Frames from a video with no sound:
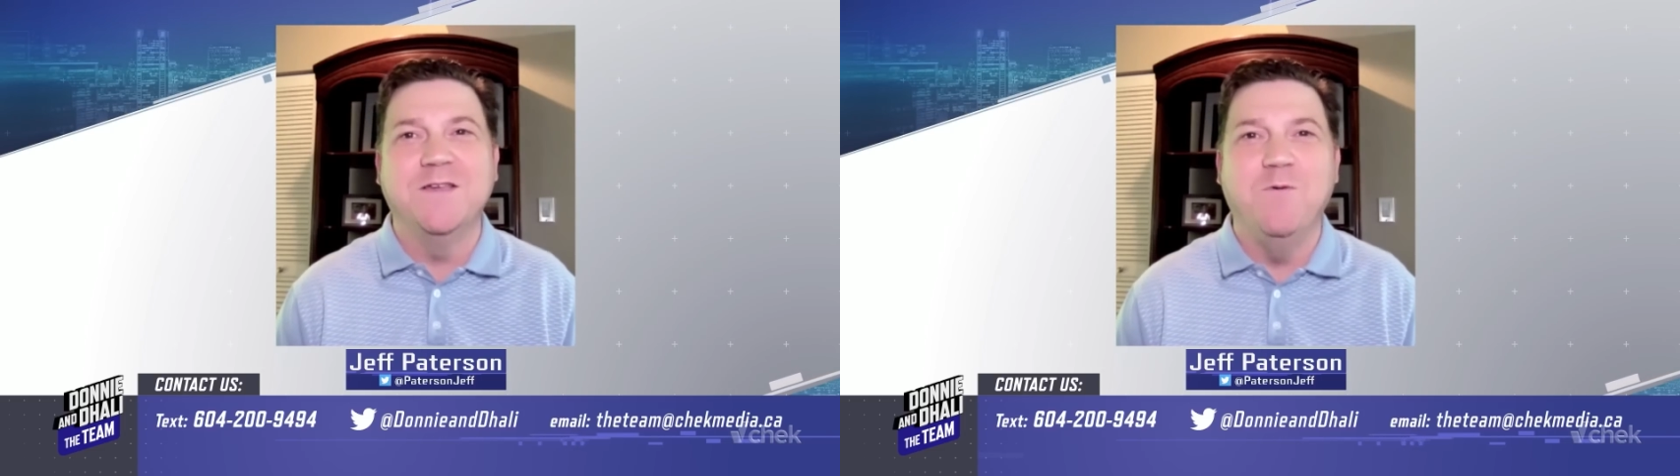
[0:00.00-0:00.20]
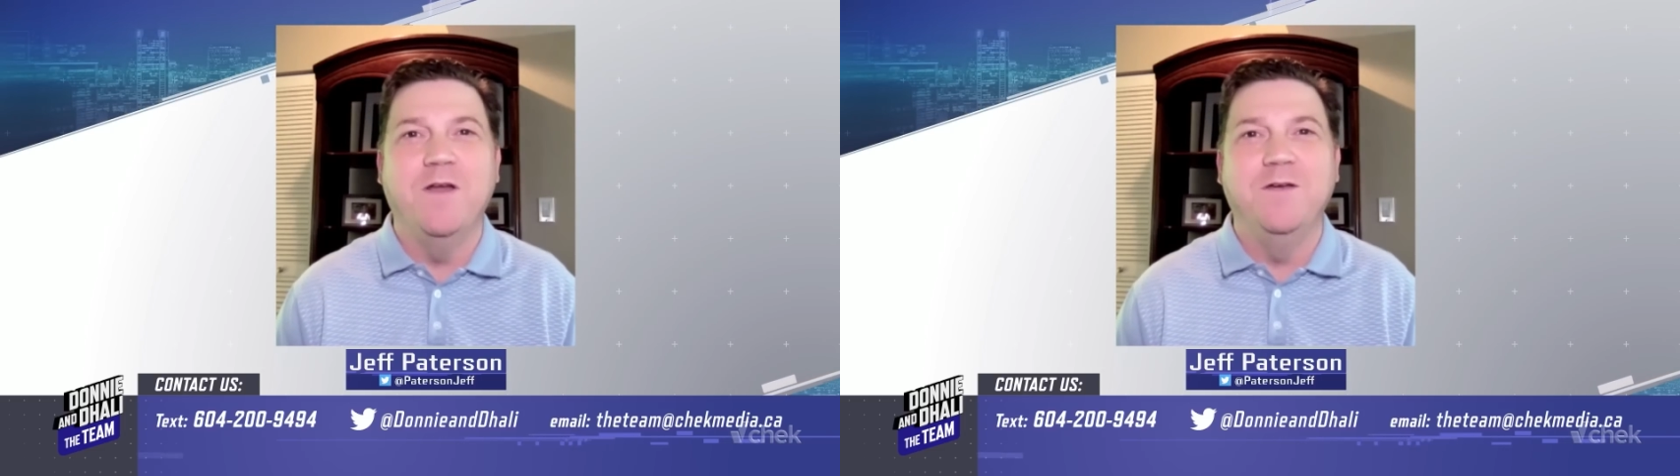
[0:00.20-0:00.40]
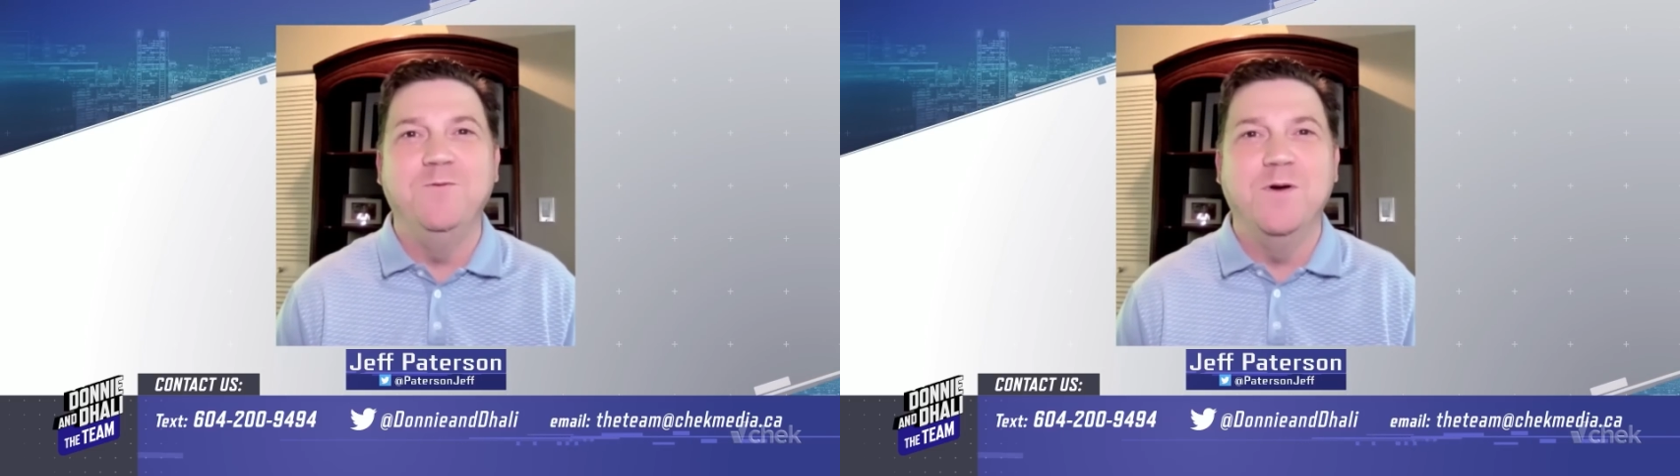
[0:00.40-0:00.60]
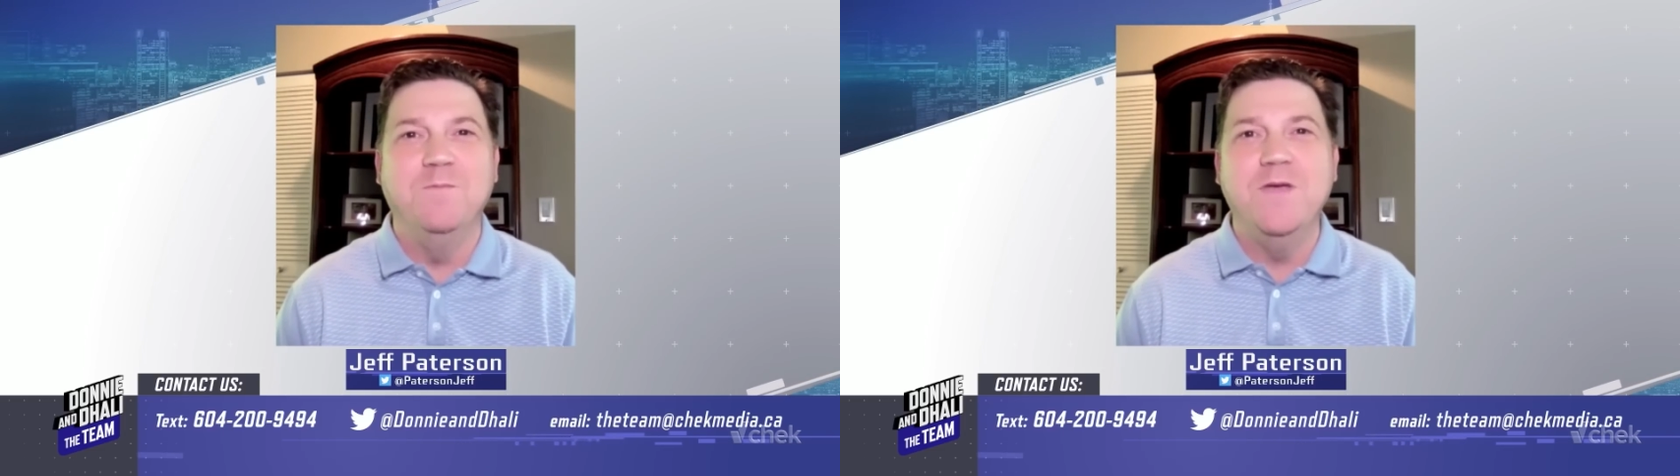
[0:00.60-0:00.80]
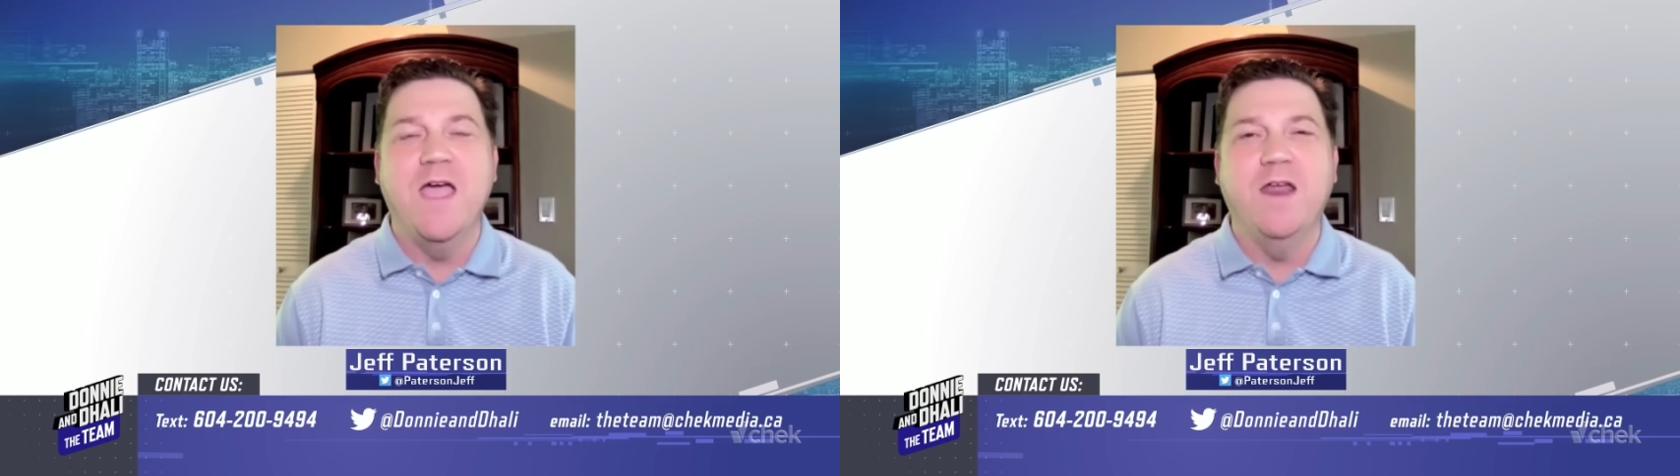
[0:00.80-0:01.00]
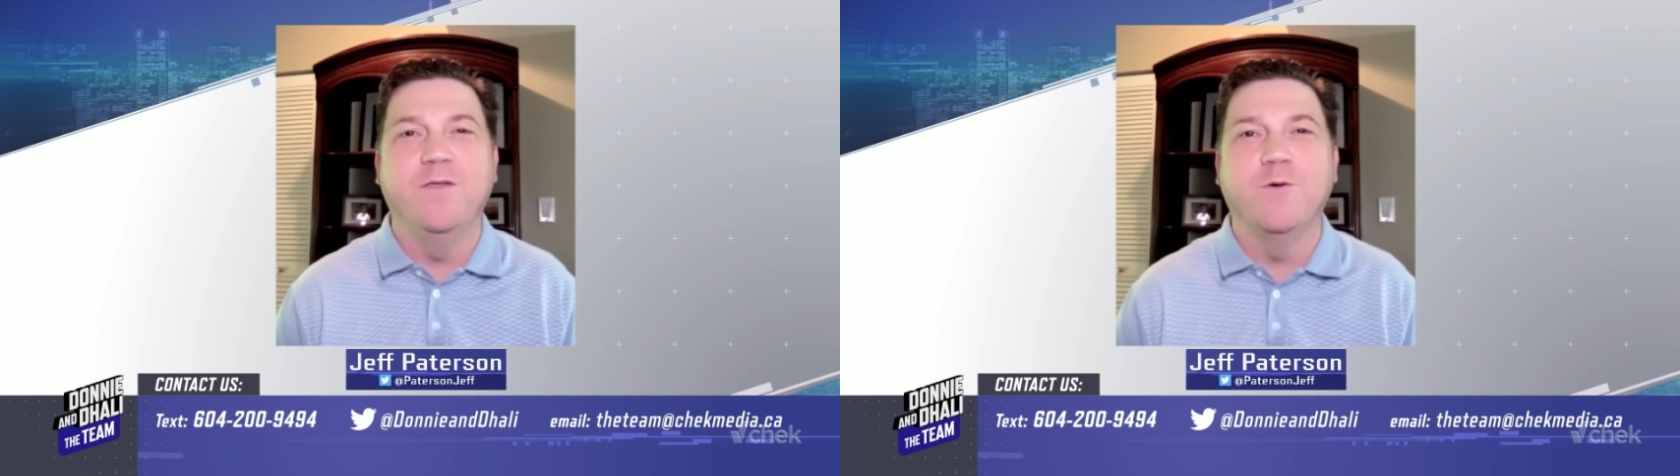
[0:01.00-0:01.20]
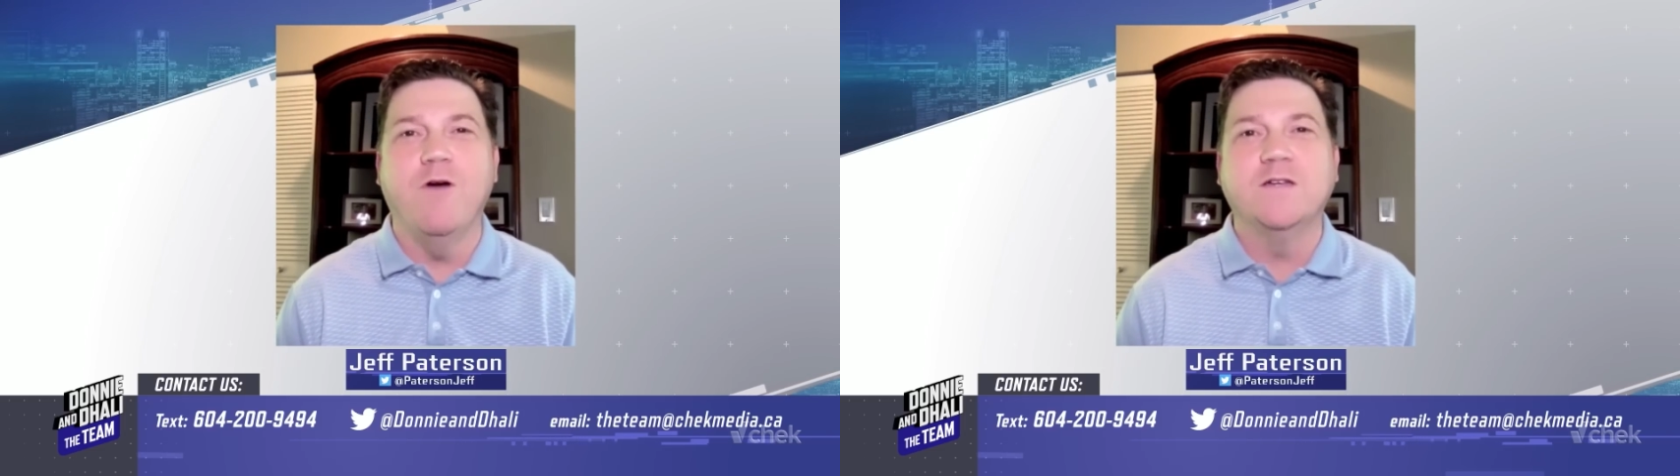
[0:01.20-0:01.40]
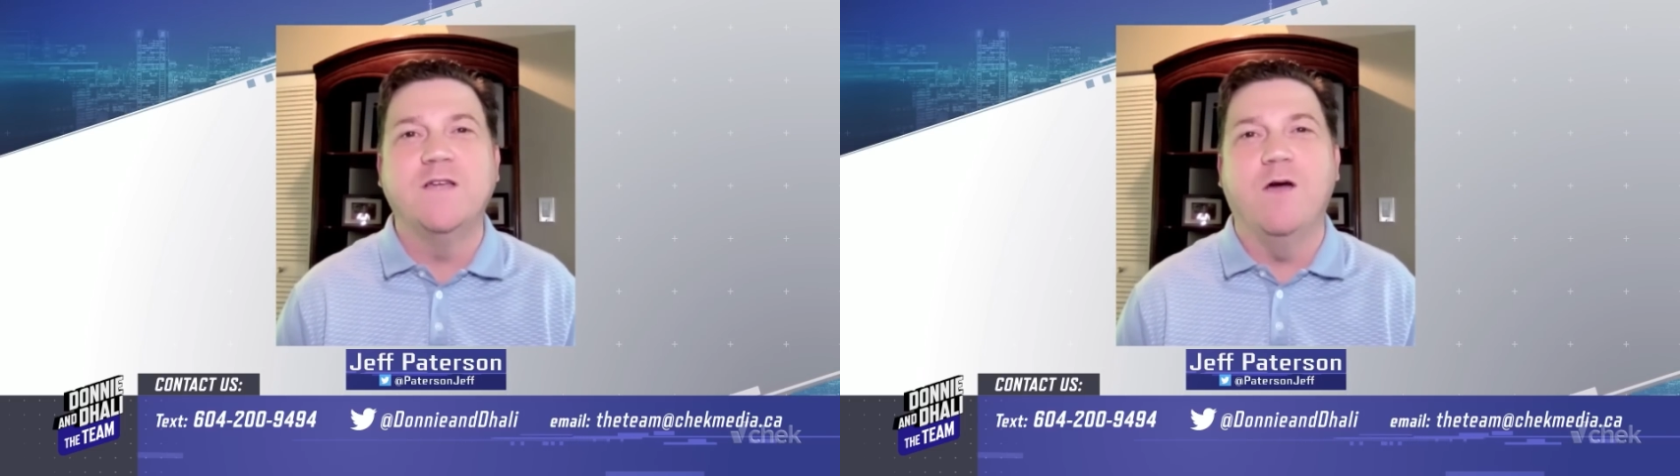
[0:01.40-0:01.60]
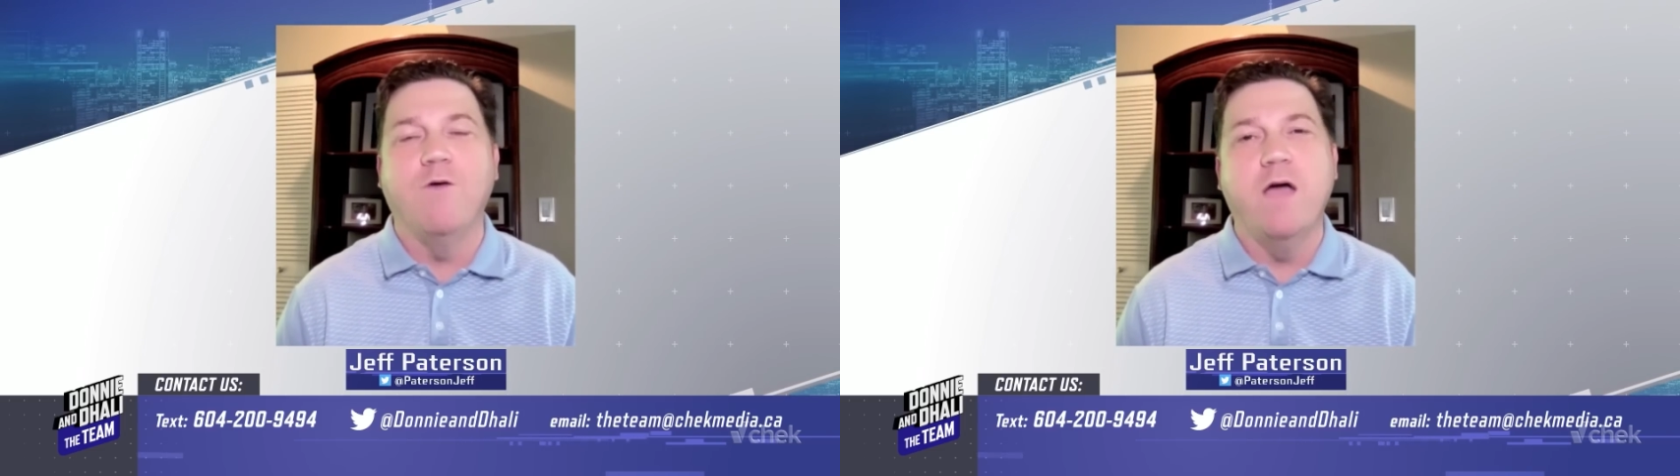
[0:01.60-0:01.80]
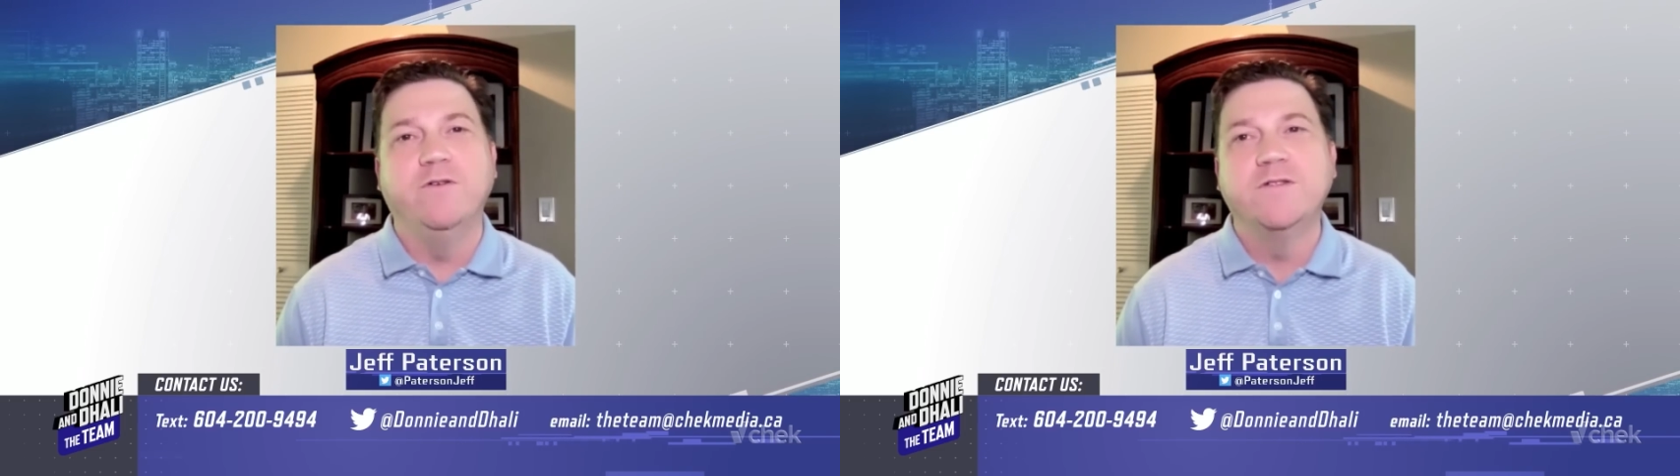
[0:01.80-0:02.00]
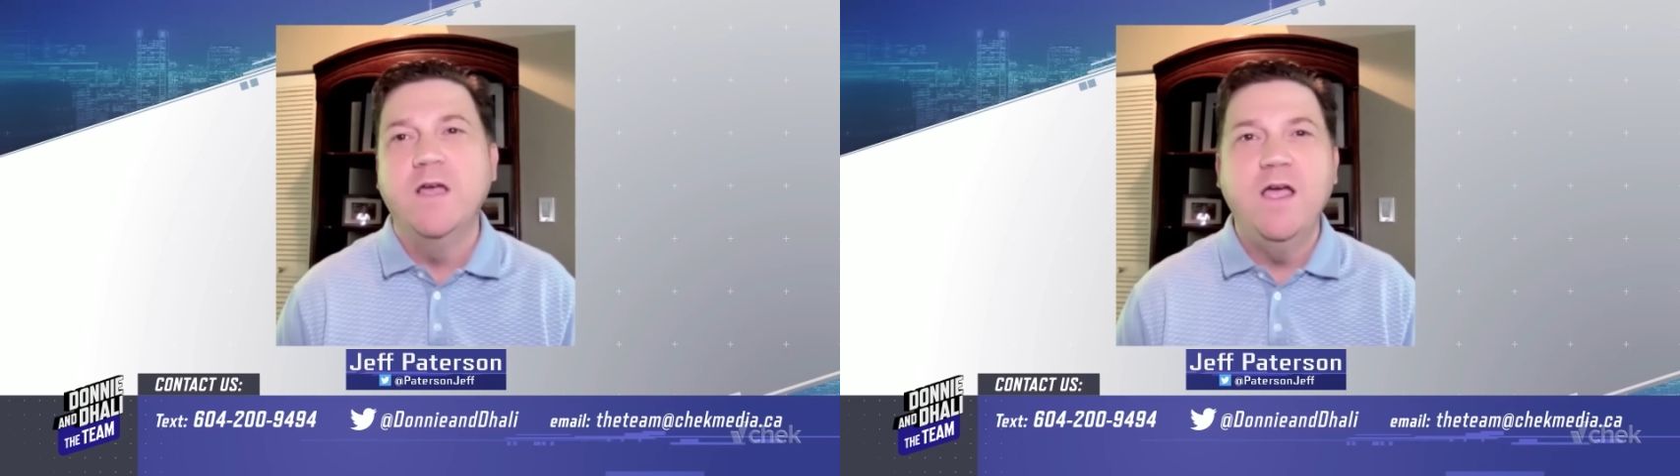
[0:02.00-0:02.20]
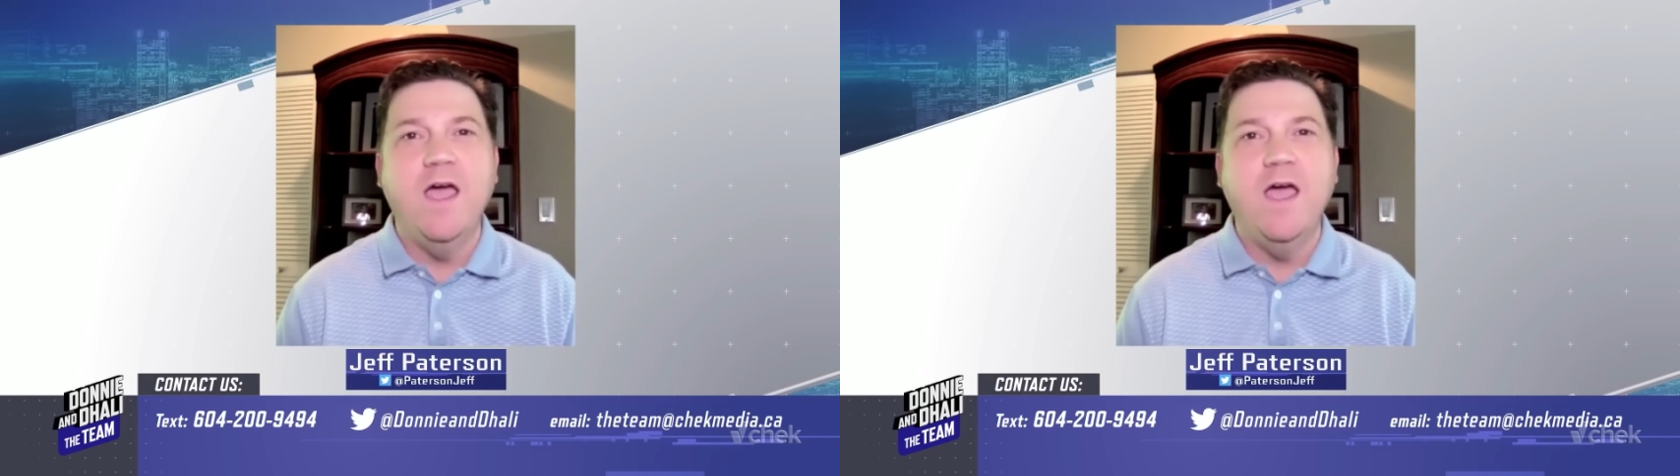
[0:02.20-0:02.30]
They want to be ahead of their crosstown rivals.